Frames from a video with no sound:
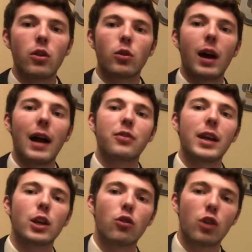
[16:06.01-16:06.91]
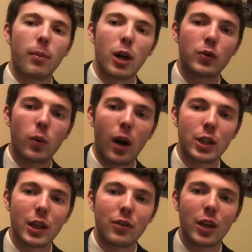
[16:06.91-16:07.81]
So guys, thank you so much for
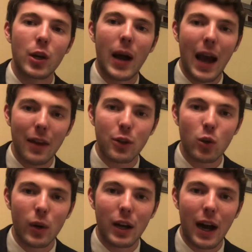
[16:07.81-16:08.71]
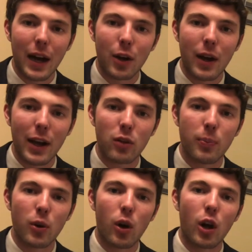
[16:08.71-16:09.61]
watching us here at The Gridiron
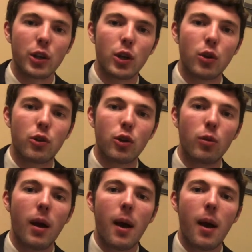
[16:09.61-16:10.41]
Expert on YouTube.